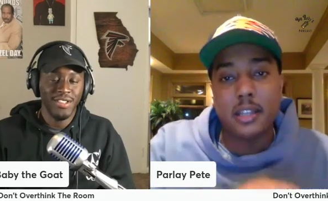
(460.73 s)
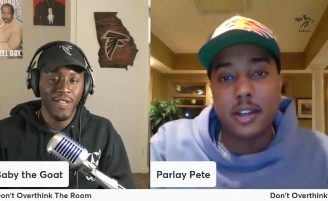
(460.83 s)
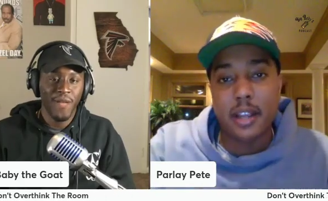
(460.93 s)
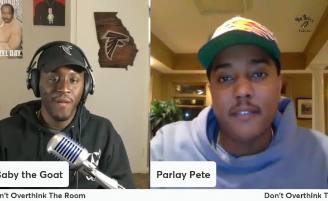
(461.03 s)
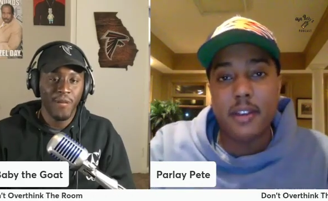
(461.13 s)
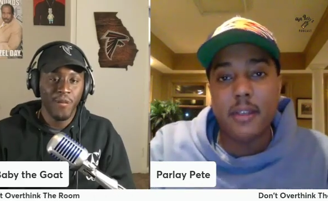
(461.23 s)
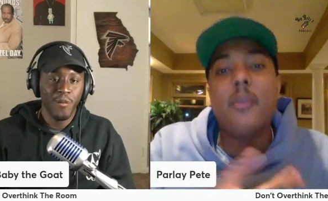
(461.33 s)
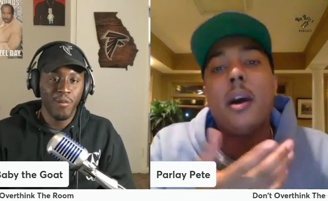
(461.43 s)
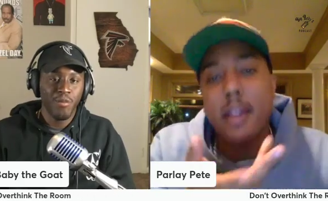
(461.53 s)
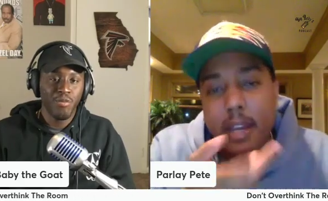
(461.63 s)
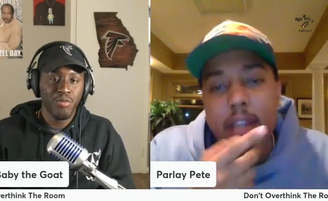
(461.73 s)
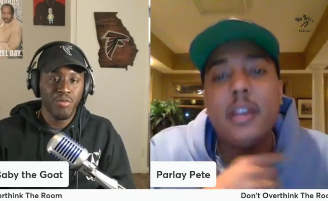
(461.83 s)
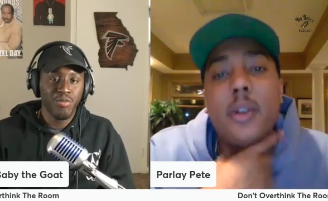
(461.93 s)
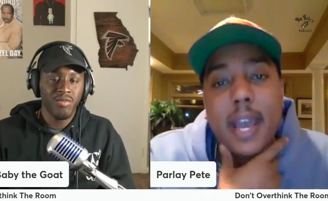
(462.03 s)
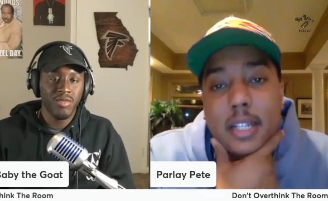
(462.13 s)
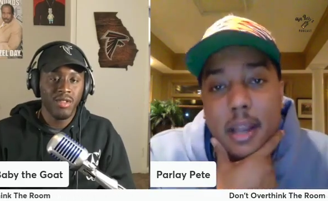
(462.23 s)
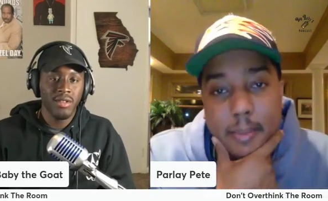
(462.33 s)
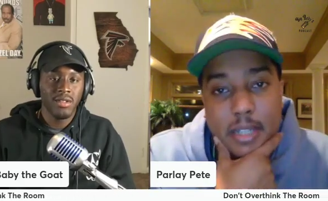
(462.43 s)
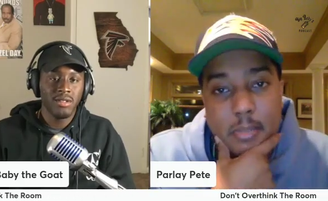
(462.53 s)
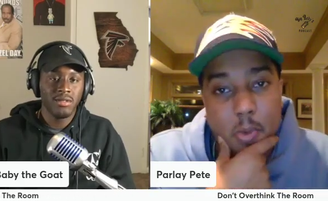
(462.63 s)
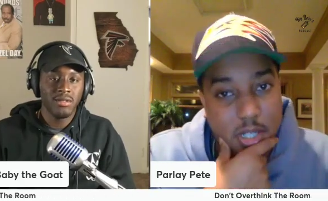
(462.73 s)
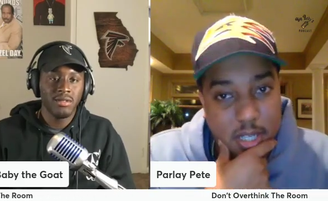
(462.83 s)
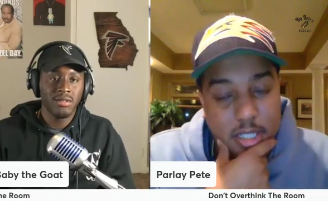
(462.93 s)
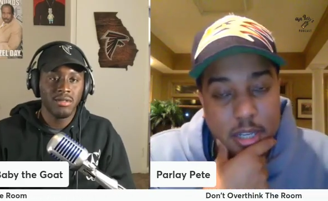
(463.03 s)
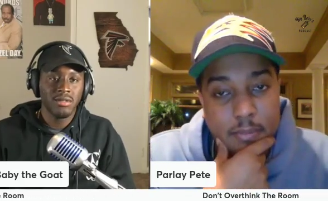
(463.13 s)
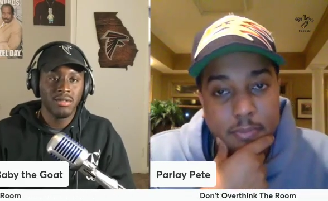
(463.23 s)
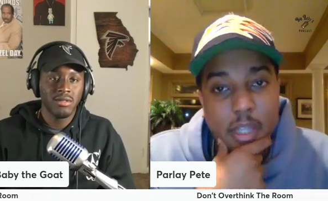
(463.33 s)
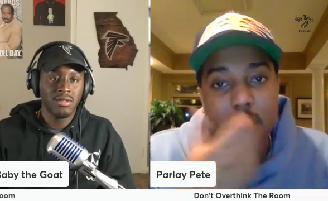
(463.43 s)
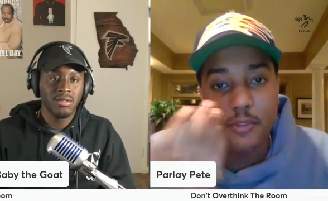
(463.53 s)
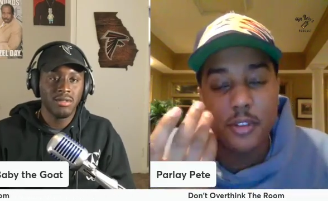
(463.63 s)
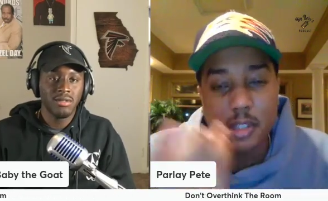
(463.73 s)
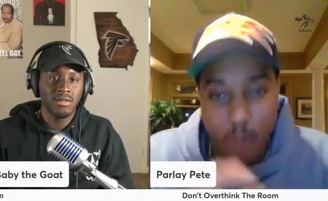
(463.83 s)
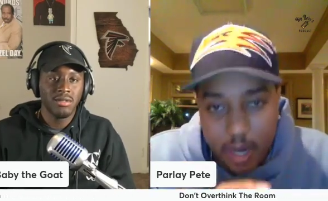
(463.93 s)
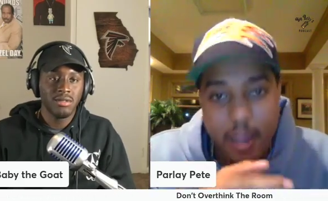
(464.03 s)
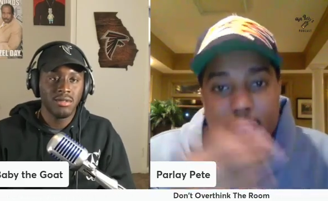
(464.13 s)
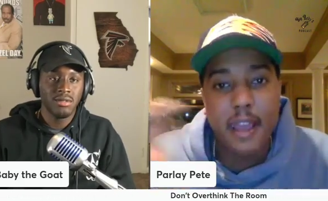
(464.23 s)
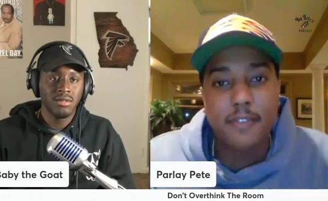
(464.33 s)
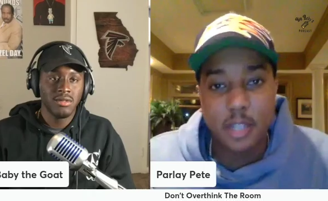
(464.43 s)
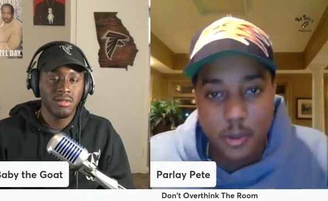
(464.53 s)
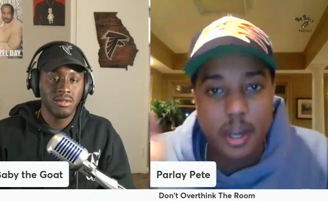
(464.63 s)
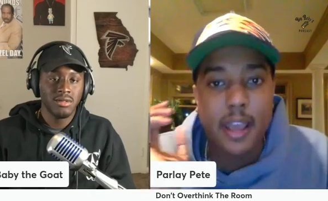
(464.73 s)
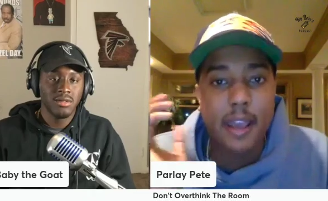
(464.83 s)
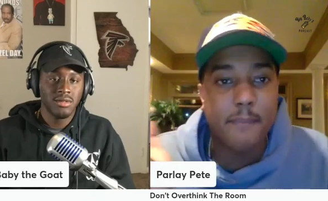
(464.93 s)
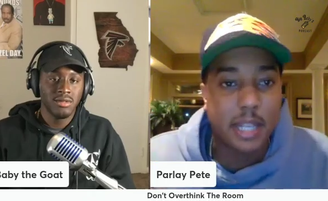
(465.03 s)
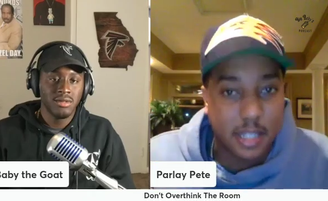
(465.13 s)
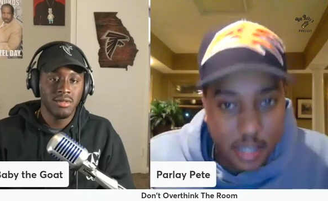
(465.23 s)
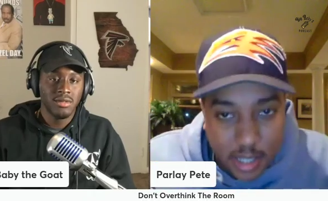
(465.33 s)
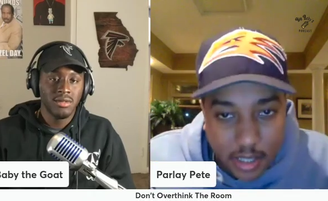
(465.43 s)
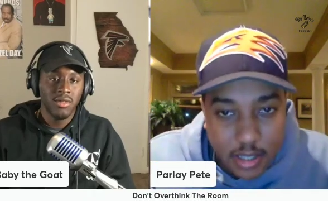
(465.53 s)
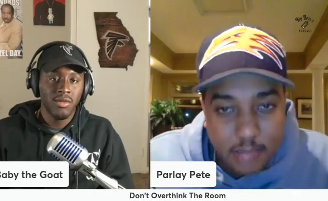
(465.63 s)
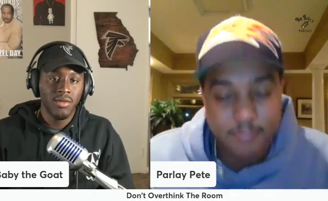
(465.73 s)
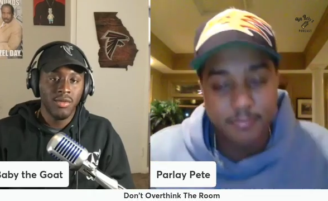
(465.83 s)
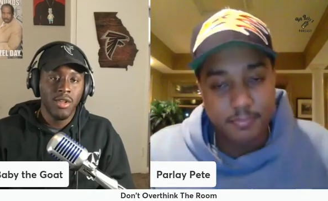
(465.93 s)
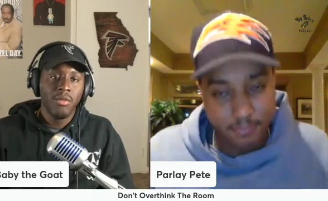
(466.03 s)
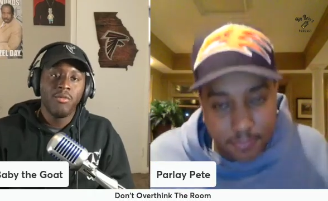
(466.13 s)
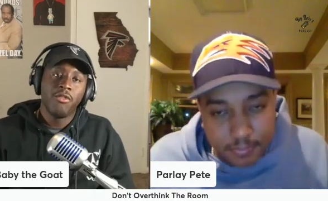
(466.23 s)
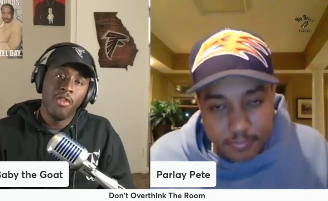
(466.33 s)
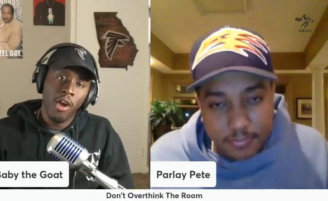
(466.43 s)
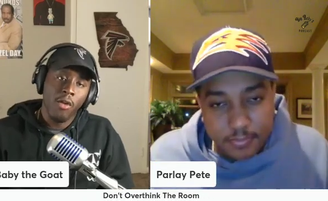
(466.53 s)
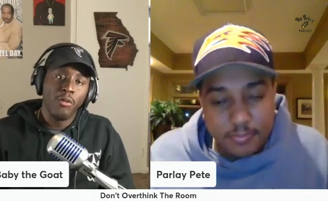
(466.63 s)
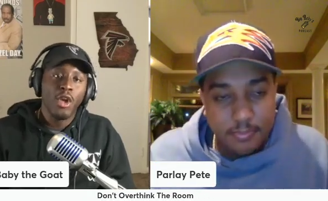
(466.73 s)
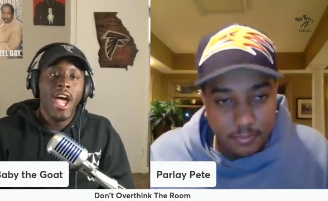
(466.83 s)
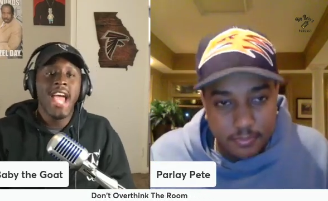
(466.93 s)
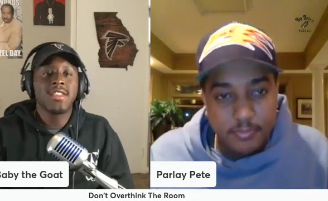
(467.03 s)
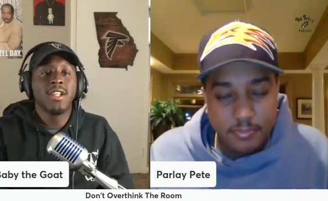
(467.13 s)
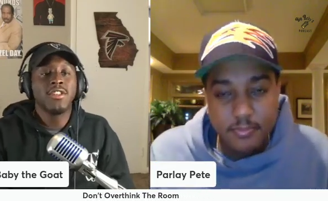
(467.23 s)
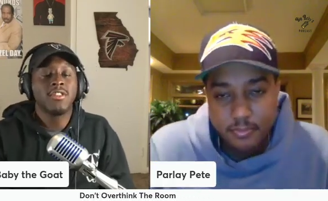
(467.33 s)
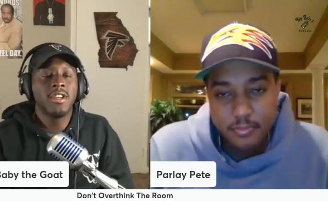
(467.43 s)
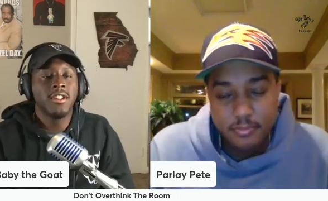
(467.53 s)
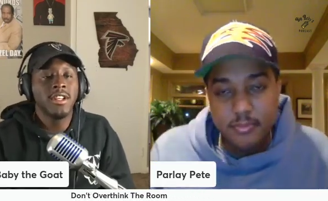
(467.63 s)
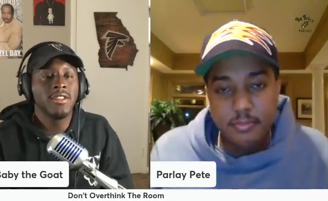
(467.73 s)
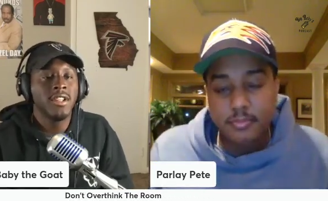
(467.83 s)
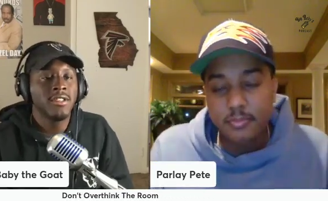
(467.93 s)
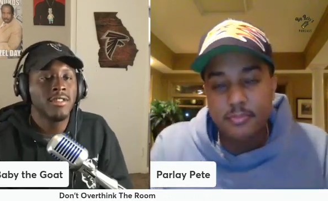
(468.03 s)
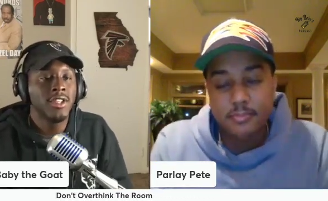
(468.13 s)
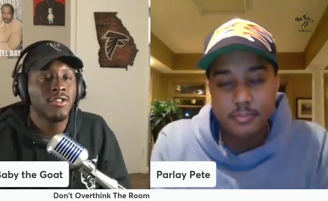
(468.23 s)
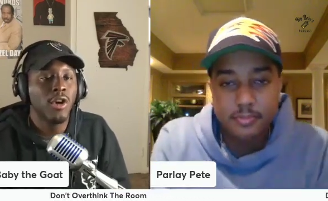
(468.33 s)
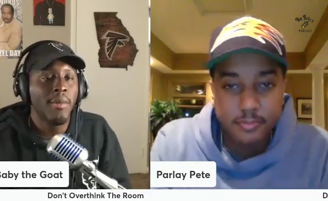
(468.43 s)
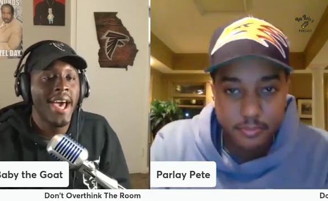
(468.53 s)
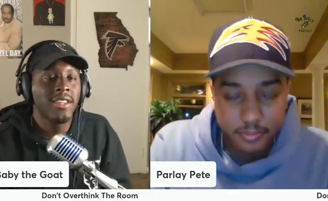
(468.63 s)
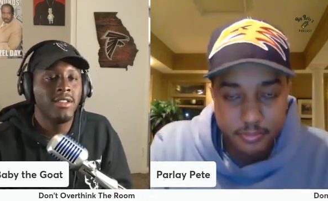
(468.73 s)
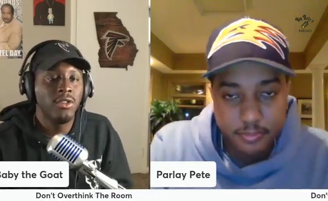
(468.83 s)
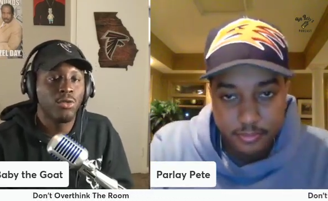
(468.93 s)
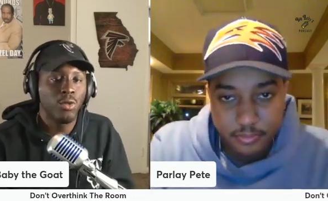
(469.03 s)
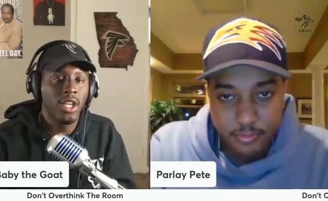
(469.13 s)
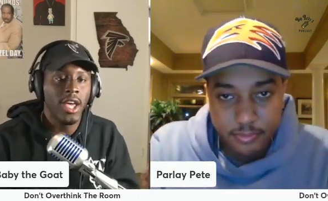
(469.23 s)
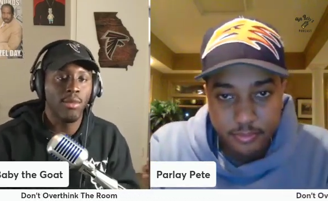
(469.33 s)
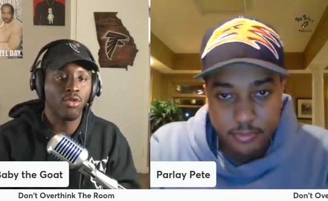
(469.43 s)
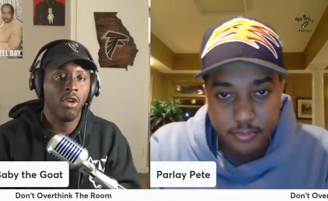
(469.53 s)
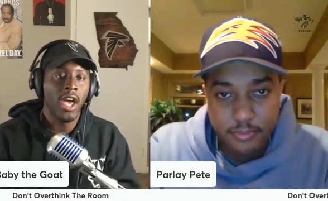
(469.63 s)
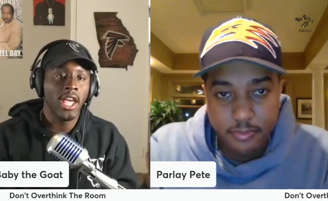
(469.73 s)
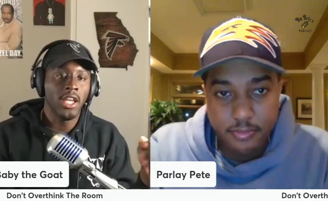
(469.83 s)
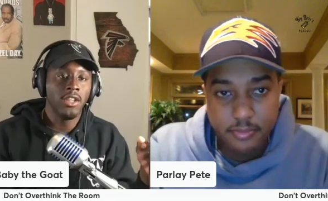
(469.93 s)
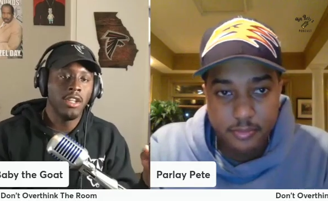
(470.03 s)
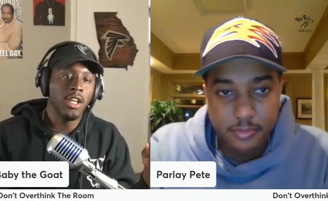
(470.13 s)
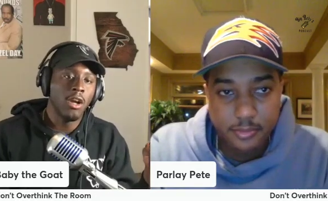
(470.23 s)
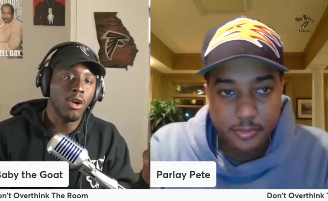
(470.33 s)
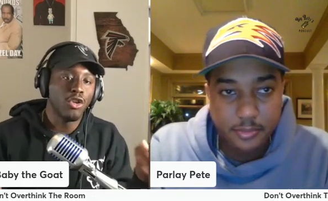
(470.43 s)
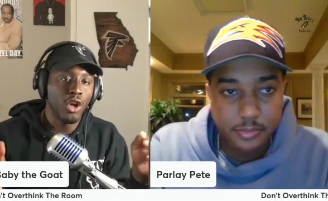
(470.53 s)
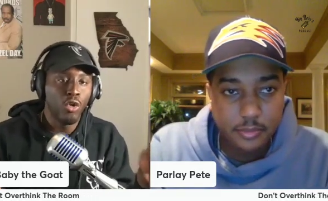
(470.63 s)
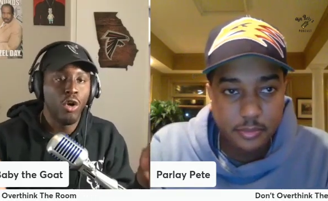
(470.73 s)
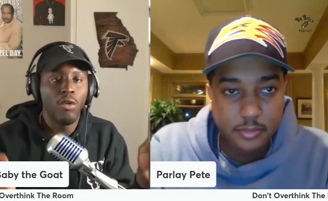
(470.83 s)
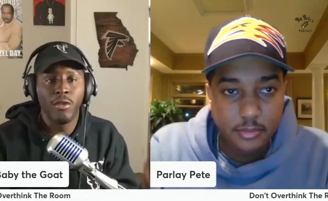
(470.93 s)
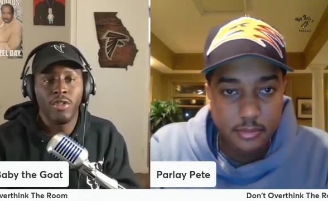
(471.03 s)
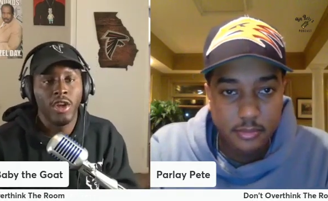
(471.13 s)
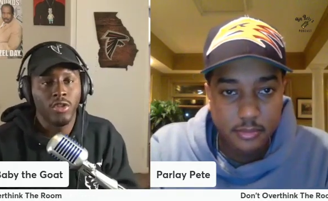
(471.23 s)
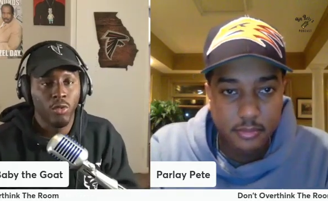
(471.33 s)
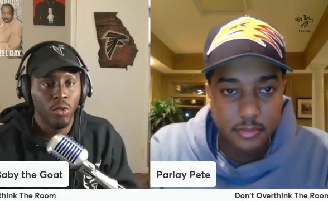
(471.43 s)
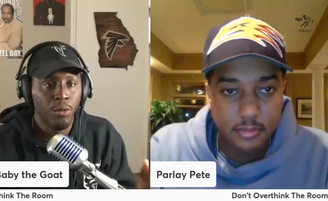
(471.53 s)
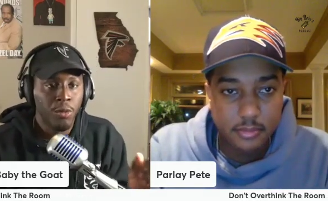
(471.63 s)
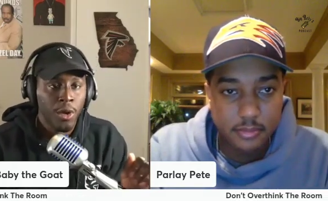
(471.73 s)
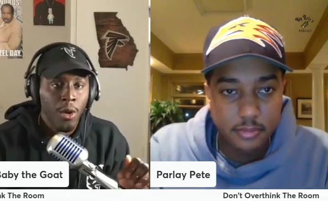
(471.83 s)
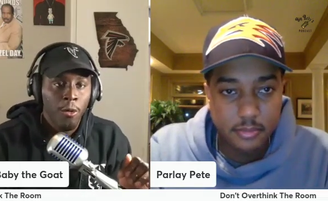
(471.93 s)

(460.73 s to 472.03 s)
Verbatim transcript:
Speaker 1: that they're even. Well, and you know, actually, it makes more sense because if it was three and a half, two and a half makes it six.
Speaker 2: Fair. Hey, so let's let, let let's let's go back to these three games, right? In in our don't overthink the room.